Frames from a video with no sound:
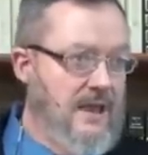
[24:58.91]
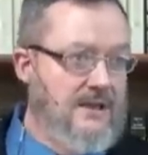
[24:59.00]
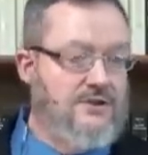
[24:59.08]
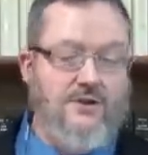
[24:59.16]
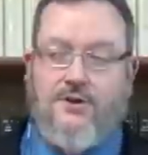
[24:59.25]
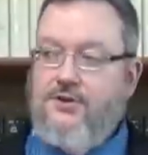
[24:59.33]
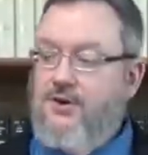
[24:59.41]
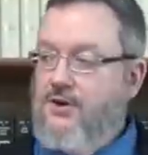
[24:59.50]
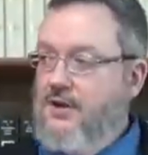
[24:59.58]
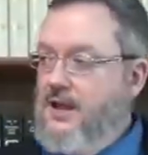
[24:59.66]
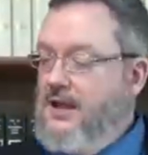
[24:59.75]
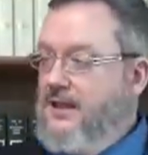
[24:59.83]
And so there,
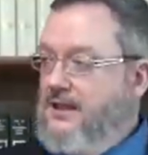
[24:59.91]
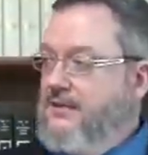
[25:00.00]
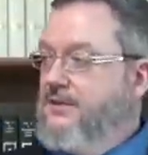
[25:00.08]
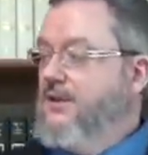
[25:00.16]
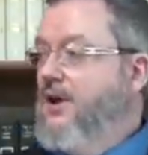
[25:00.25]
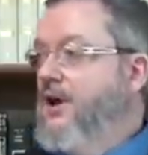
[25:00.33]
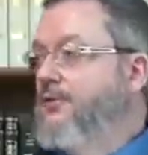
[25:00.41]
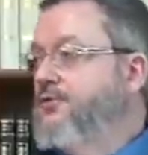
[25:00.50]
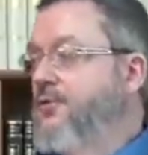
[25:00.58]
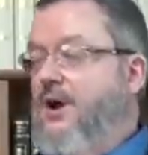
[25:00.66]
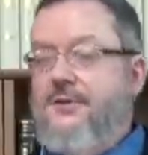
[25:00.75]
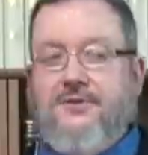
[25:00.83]
there are, all
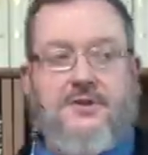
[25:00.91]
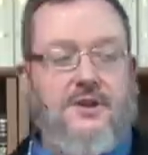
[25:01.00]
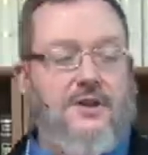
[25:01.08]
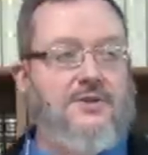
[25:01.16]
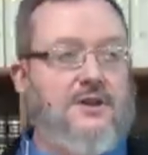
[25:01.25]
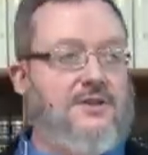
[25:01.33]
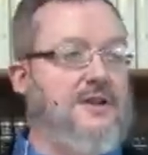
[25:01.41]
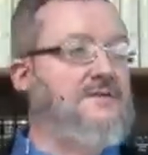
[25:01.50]
throughout the, uh, the, the